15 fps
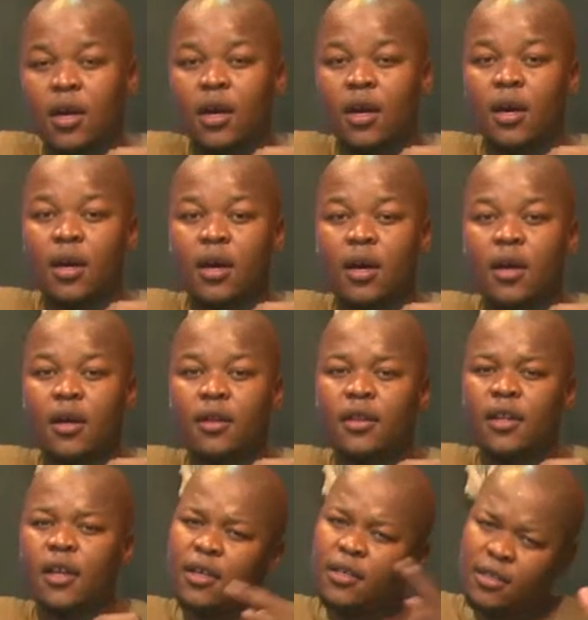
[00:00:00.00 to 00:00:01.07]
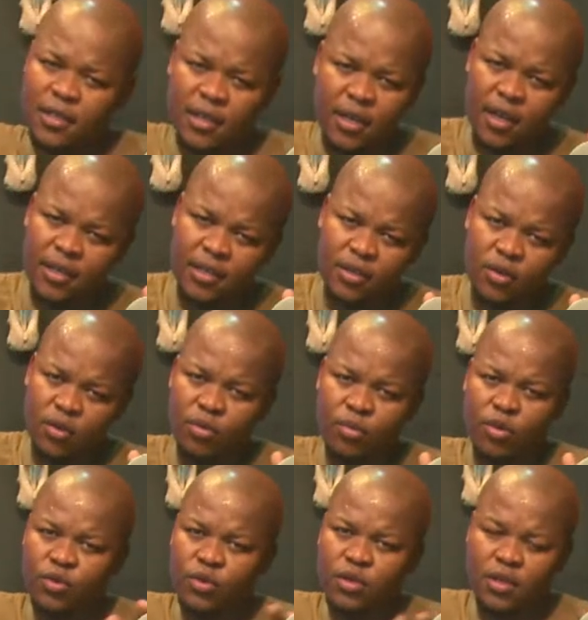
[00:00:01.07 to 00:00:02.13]
Uh, they are scattered
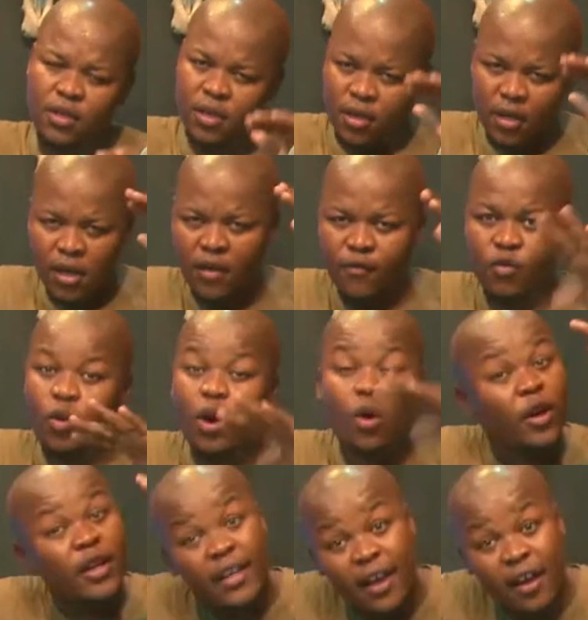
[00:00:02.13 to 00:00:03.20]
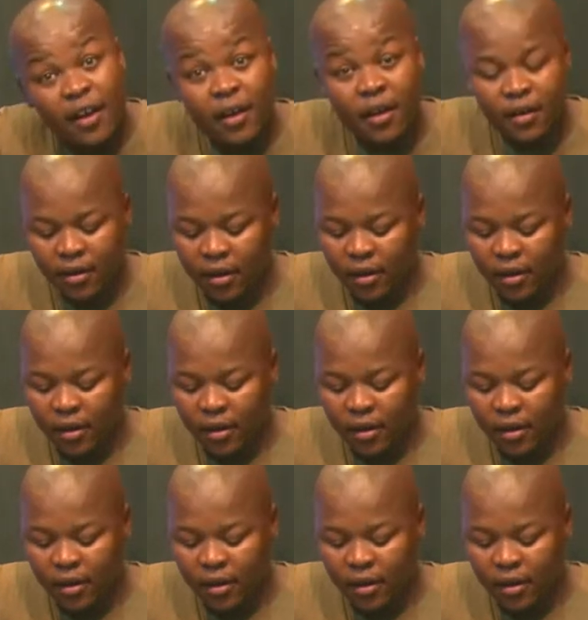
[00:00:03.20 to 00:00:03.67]
almost everywhere where they are